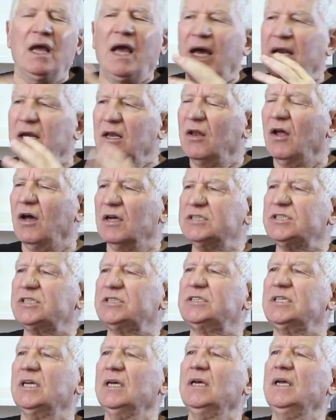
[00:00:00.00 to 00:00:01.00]
and
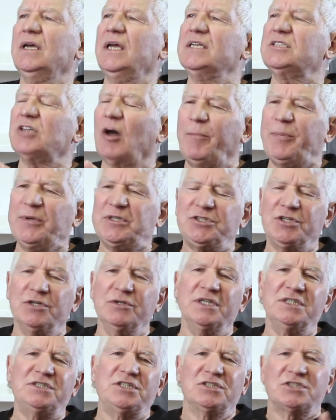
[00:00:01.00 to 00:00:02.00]
lost his
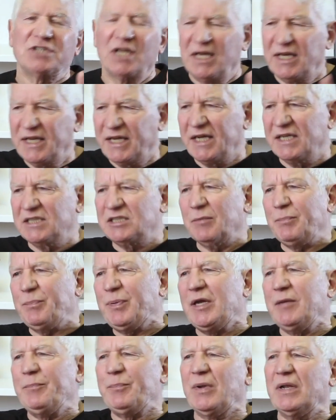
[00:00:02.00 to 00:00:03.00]
opportunity to lead the
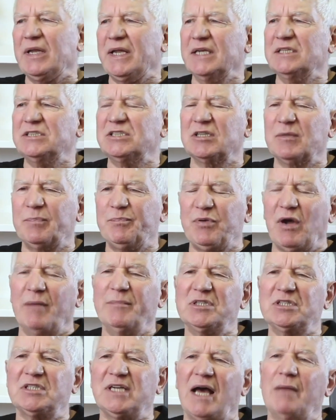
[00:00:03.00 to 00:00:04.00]
people into the
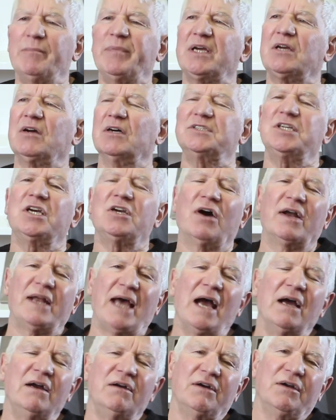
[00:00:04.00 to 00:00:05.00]
promised land because he got
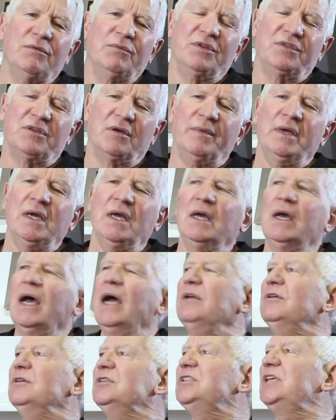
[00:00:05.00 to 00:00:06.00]
angry with them.
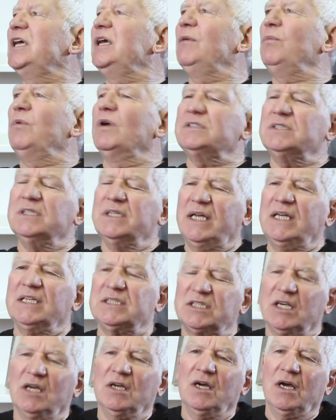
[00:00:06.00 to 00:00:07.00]
And you see, it wasn't
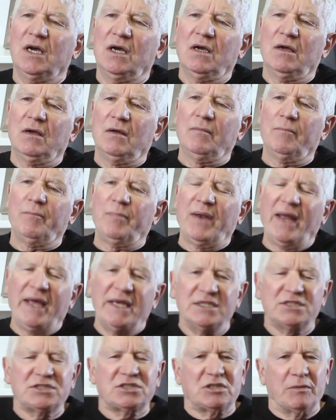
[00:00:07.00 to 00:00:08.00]
his
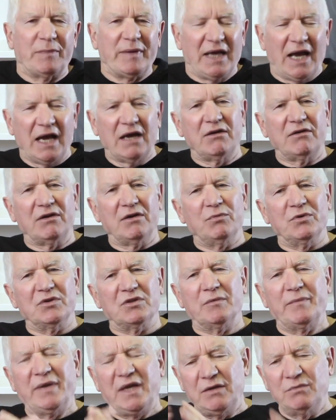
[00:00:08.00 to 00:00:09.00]
place to be angry with
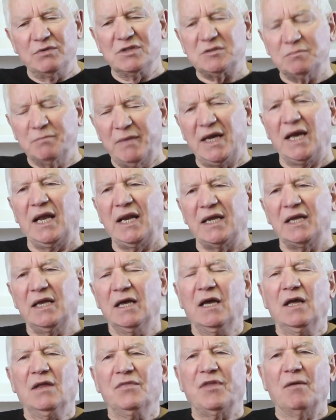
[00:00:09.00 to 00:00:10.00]
them. He was
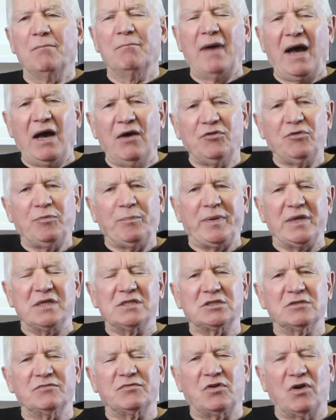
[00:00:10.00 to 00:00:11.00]
merely the
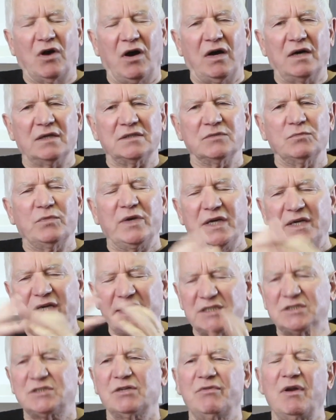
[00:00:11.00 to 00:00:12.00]
mouthpiece of God. And we
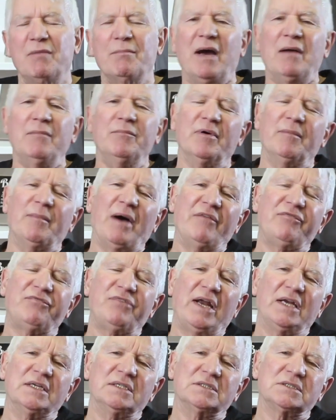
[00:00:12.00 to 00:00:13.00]
need to remember, my
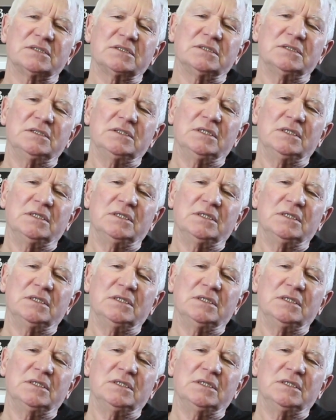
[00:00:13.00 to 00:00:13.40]
friends,